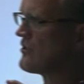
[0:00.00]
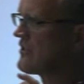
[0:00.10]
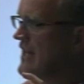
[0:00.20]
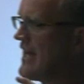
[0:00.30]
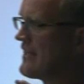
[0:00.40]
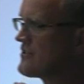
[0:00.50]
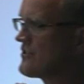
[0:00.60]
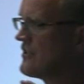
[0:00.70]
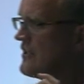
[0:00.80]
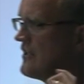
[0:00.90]
class
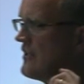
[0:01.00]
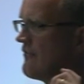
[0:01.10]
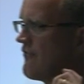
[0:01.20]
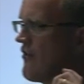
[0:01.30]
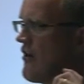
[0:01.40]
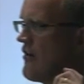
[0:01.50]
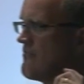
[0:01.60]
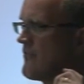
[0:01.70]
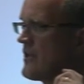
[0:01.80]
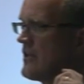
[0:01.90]

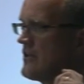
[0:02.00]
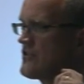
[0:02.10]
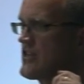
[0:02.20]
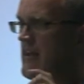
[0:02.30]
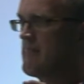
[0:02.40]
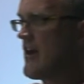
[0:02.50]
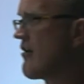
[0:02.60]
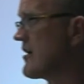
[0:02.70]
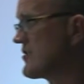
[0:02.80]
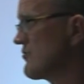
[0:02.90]
from St.
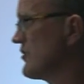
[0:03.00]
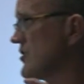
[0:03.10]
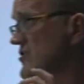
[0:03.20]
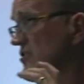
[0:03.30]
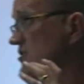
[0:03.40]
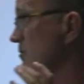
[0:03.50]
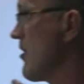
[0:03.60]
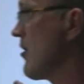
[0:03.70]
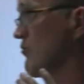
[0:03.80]
Mary's, which is a small